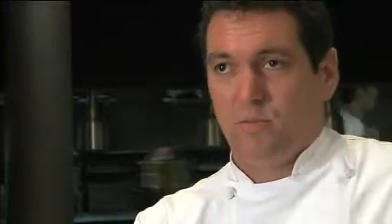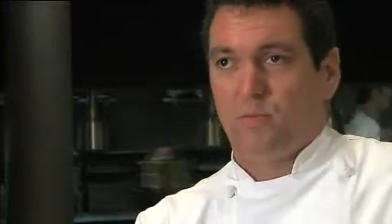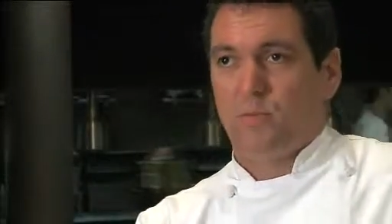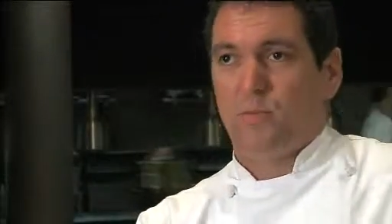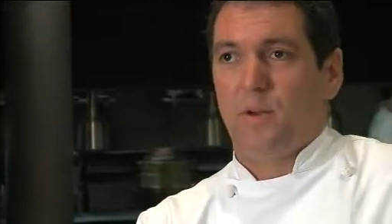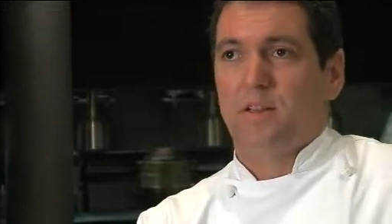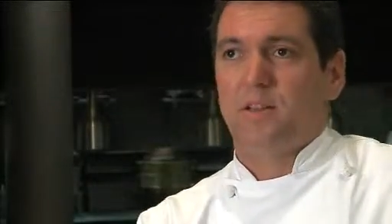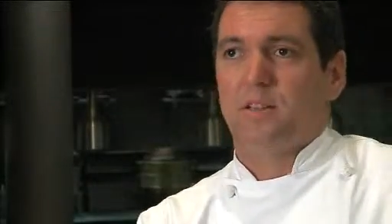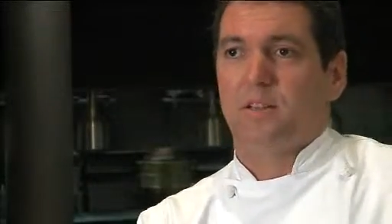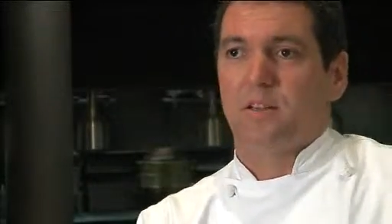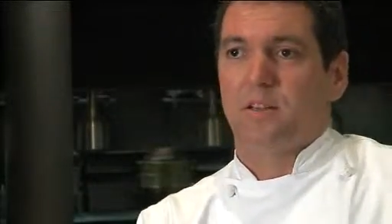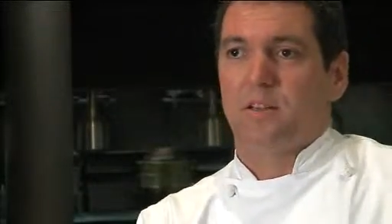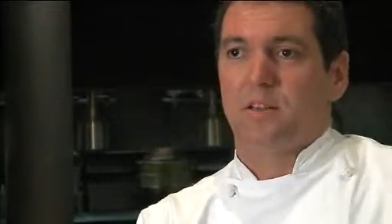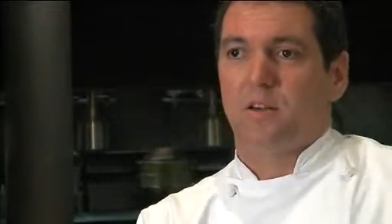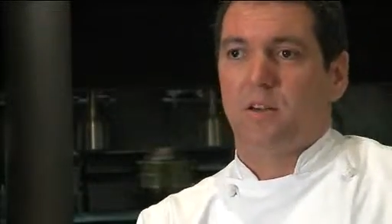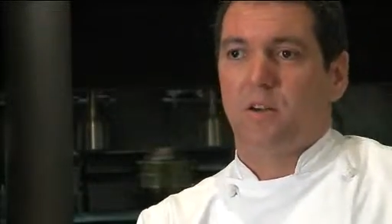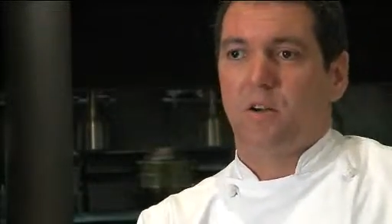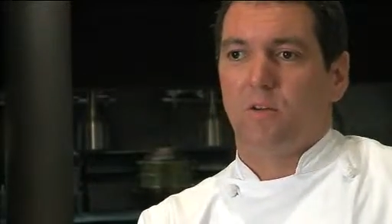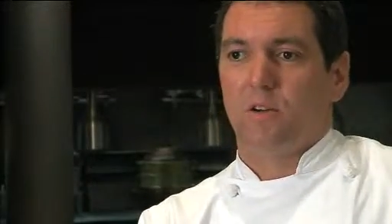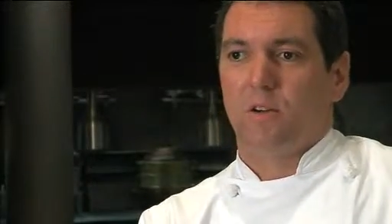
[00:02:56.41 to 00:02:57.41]
we've basically
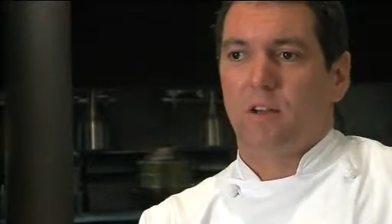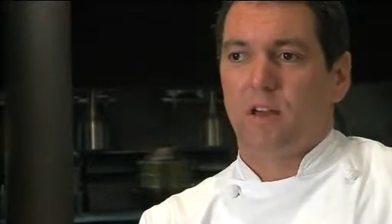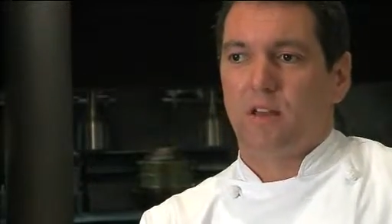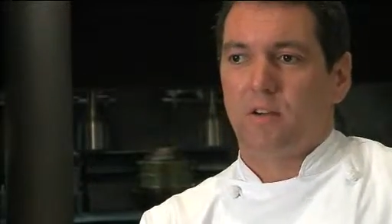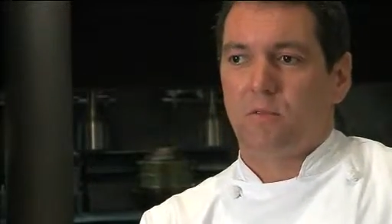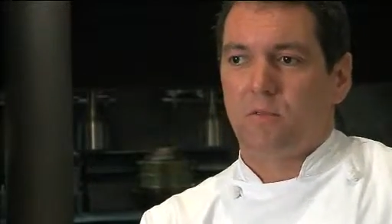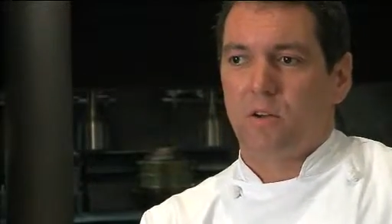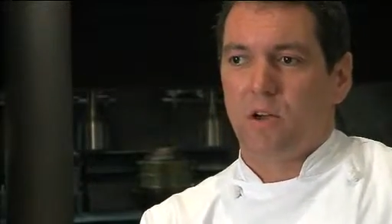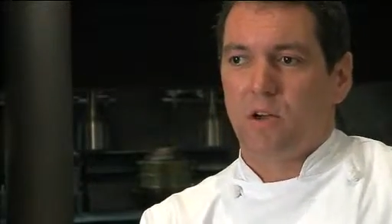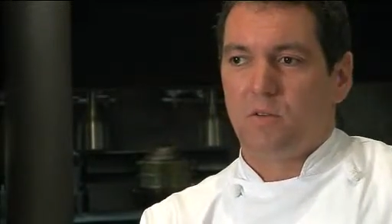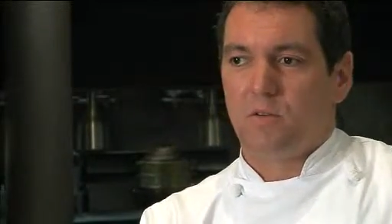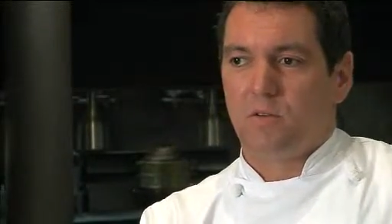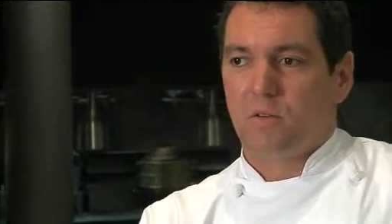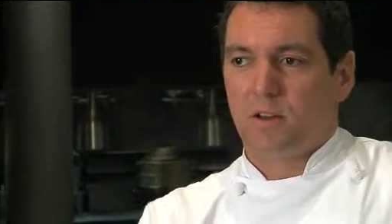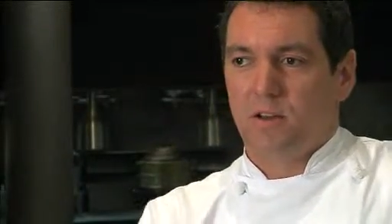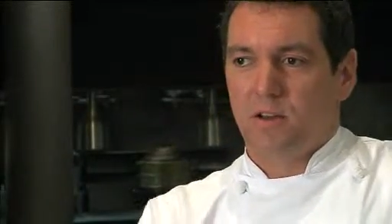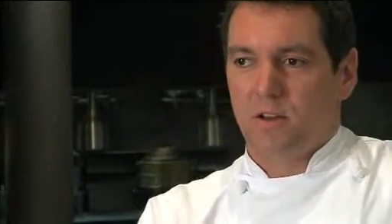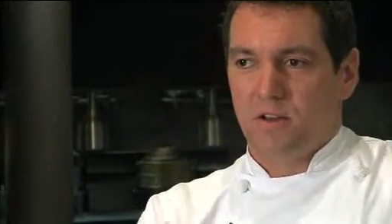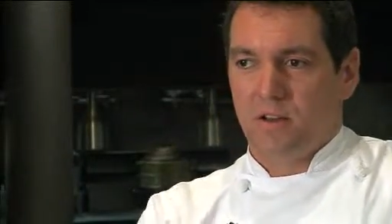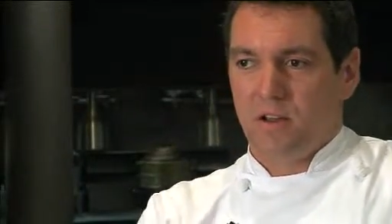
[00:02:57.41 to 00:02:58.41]
gone down the road of
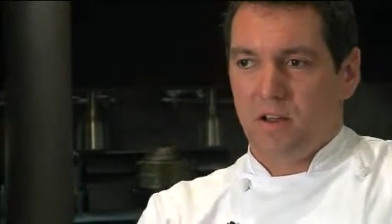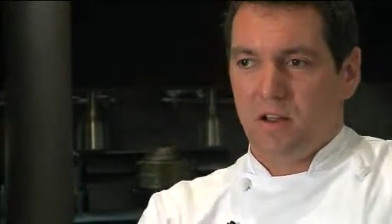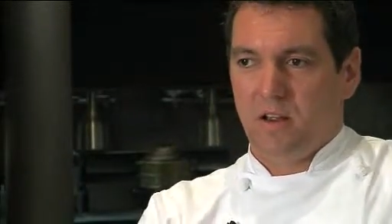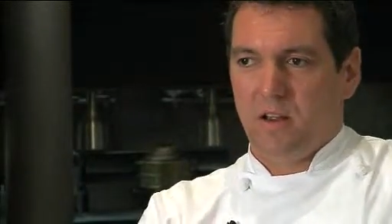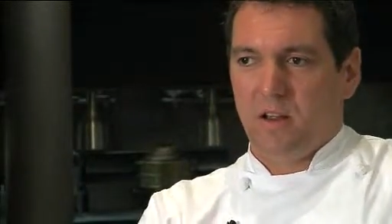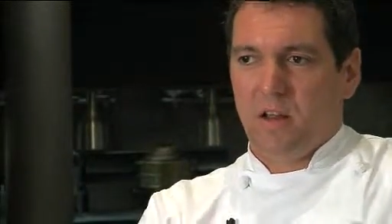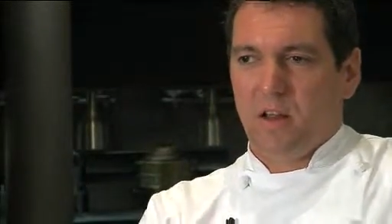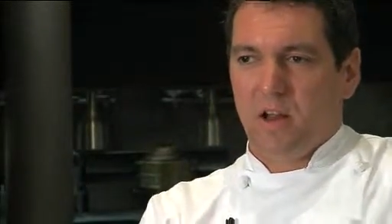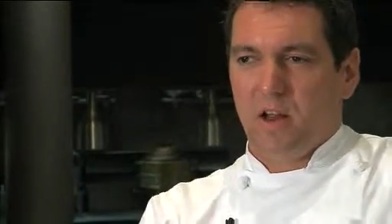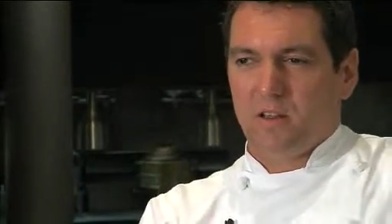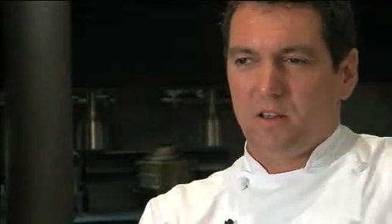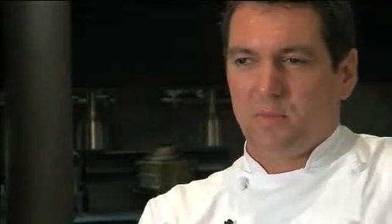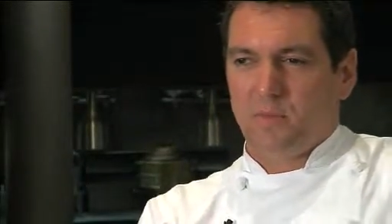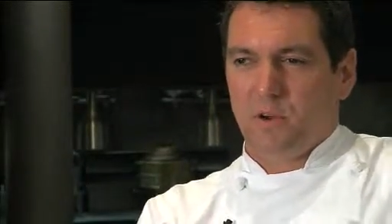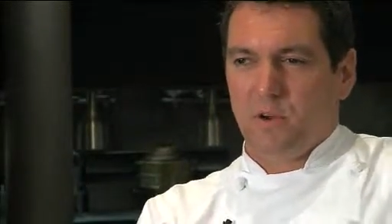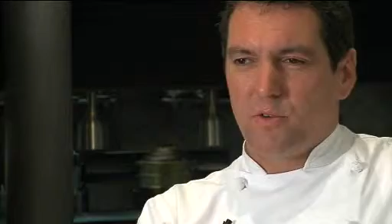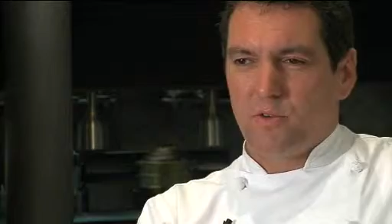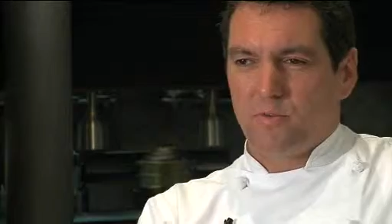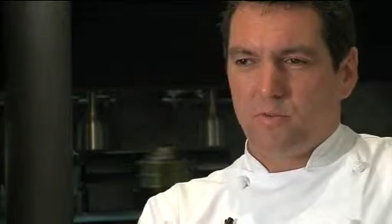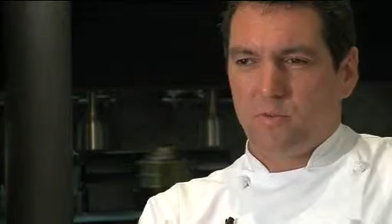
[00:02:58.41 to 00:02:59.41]
like I
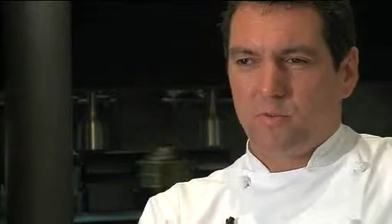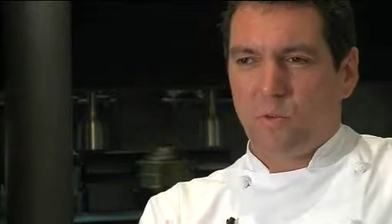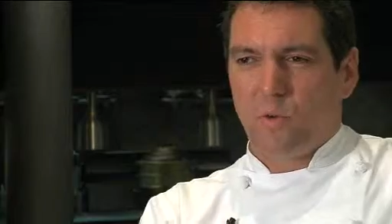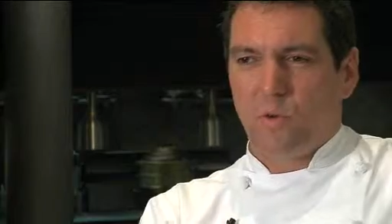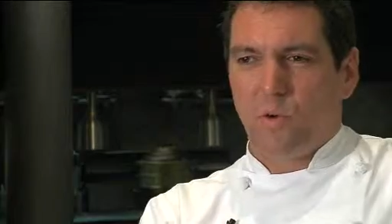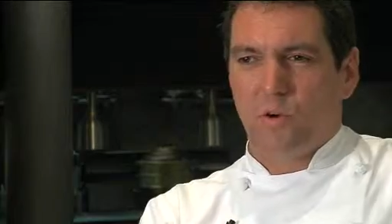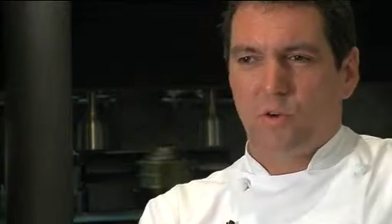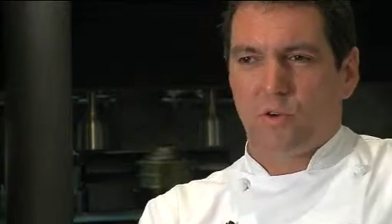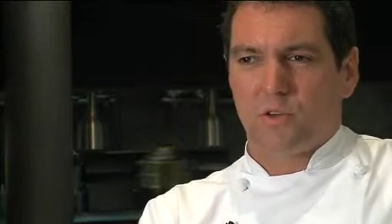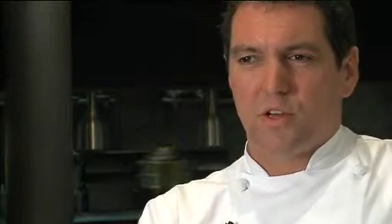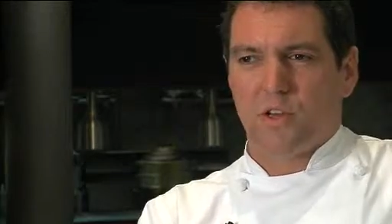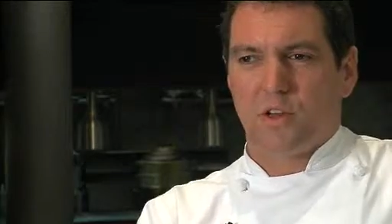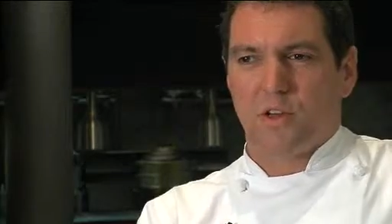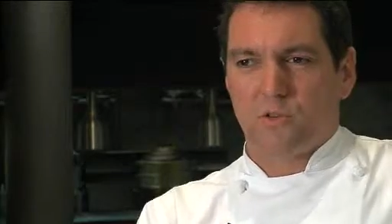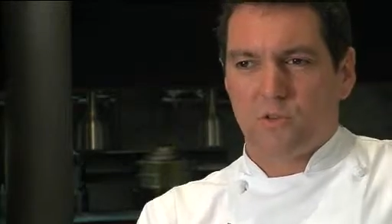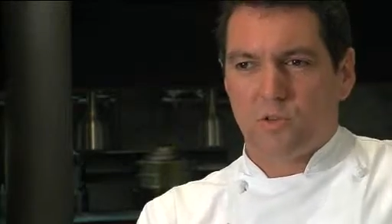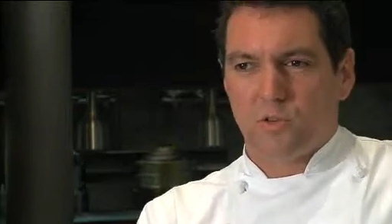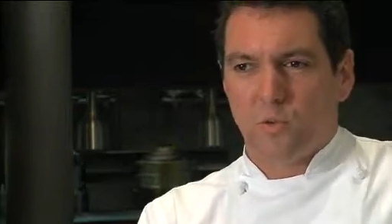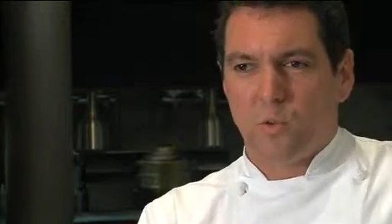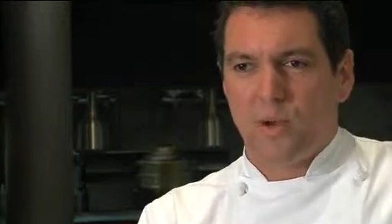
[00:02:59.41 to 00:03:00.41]
suppose more looked at
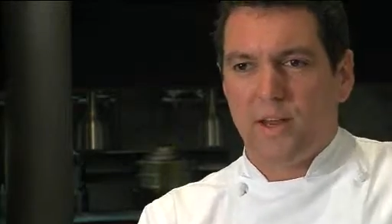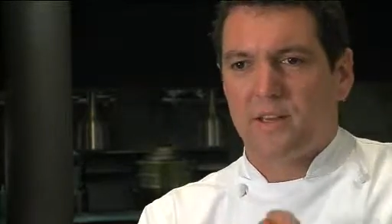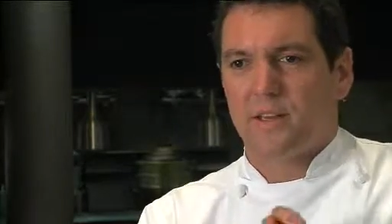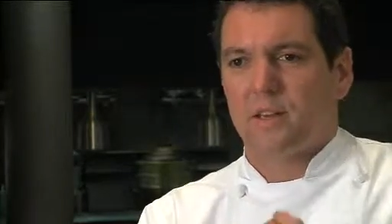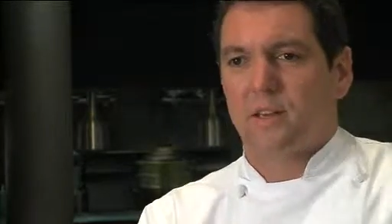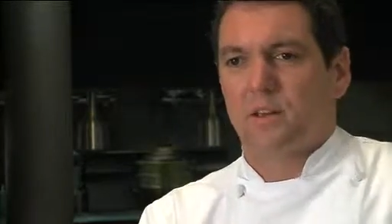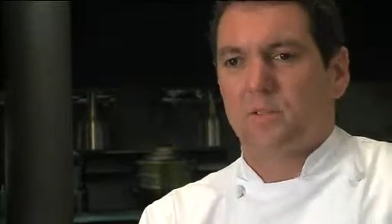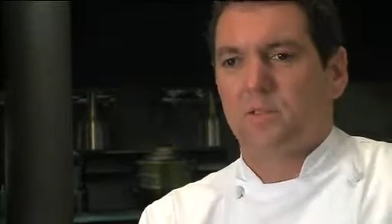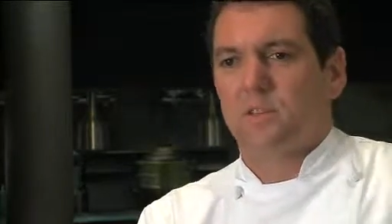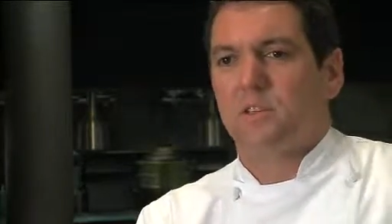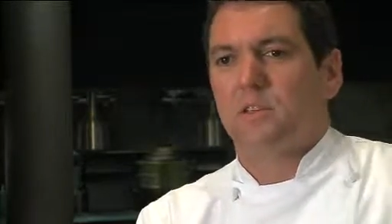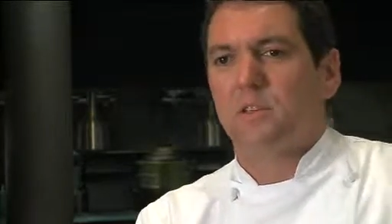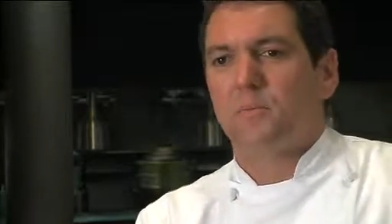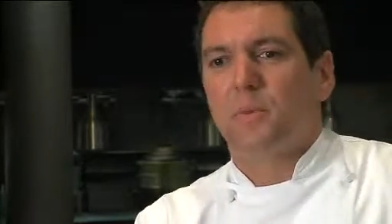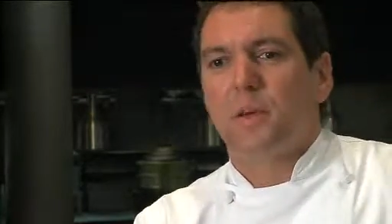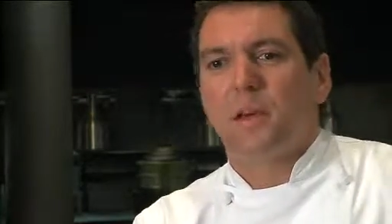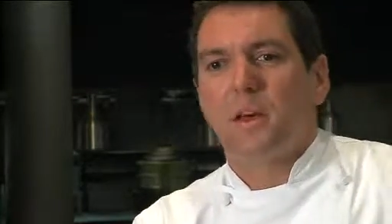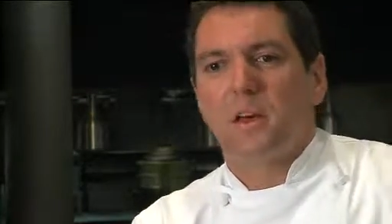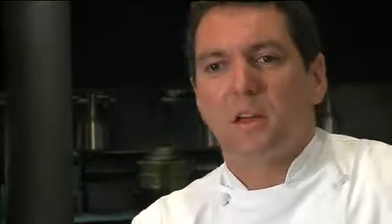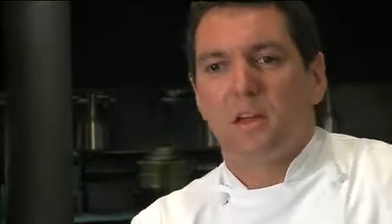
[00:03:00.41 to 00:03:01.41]
those sweeter notes in the
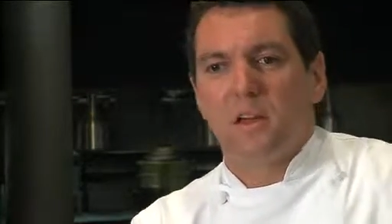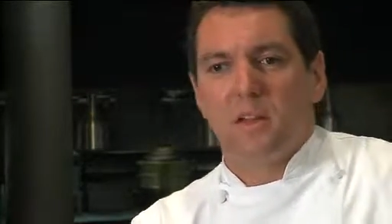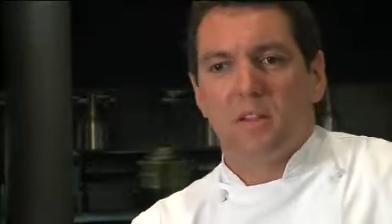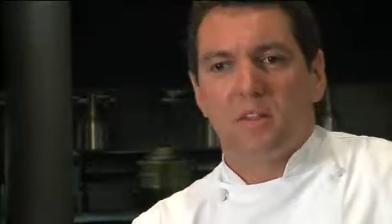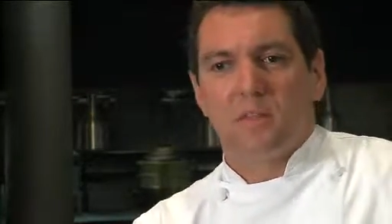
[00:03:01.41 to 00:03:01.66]
beer,